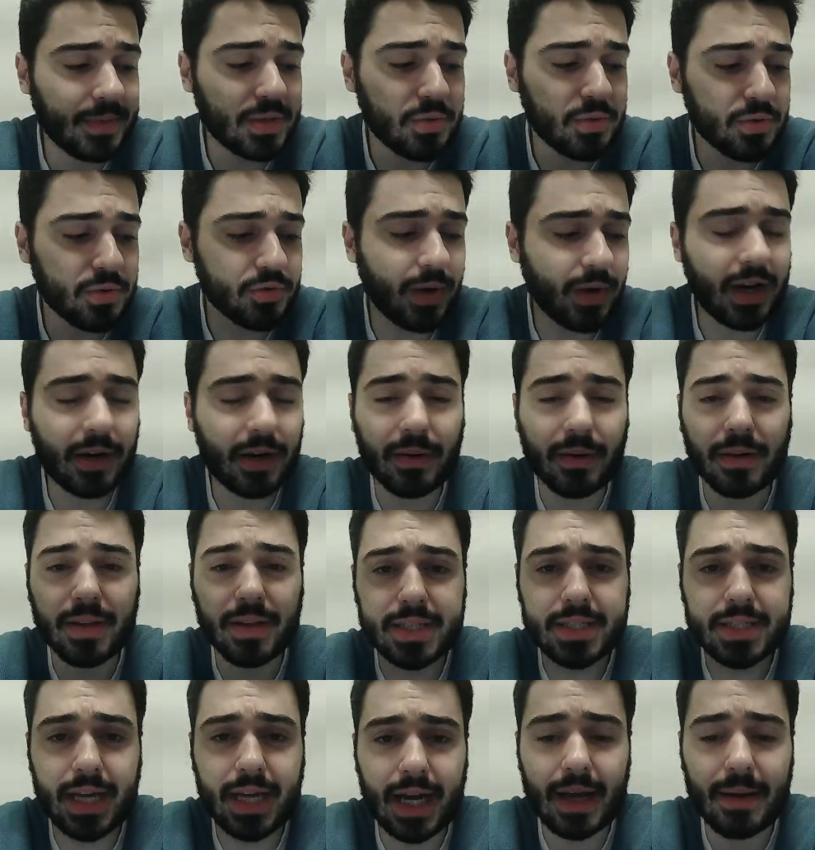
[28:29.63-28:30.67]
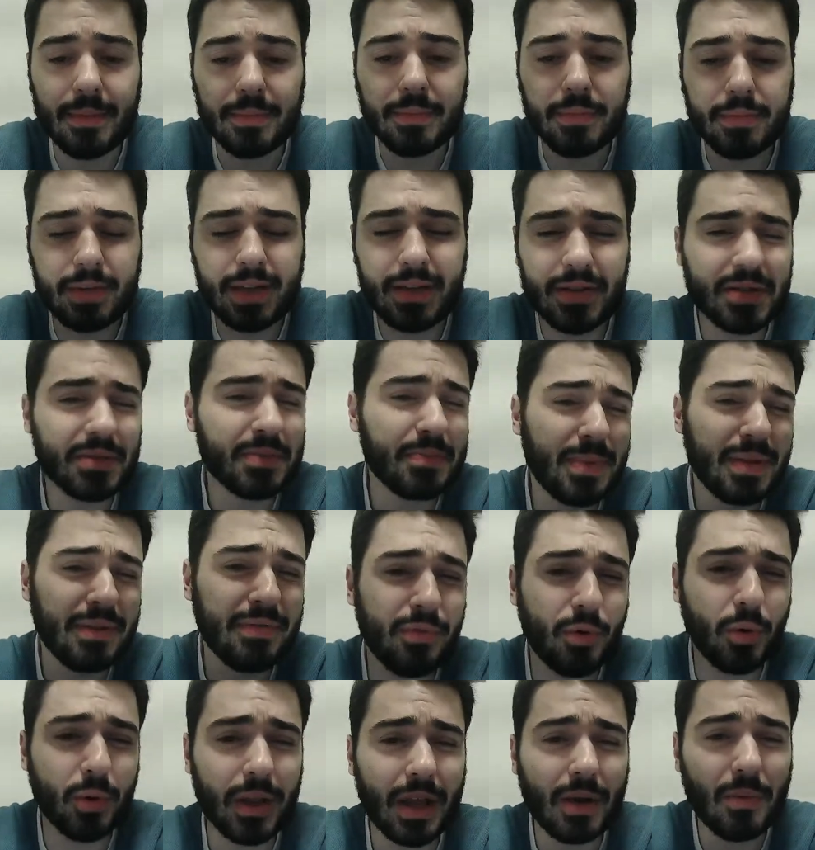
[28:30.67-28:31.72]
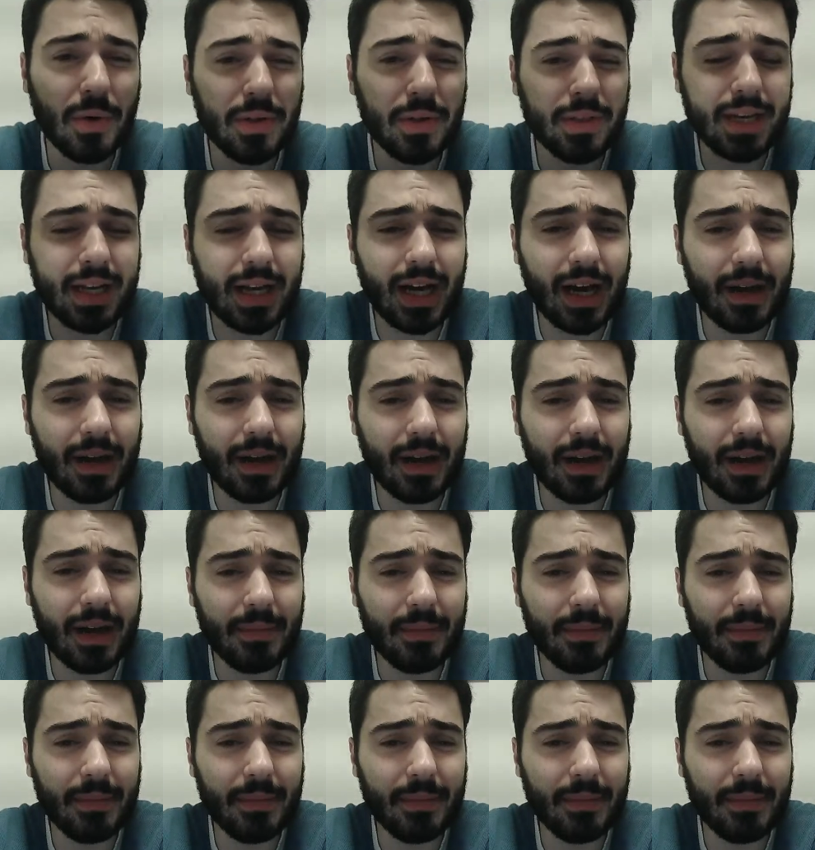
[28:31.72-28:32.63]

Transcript: right around the time. This was before they won the cups.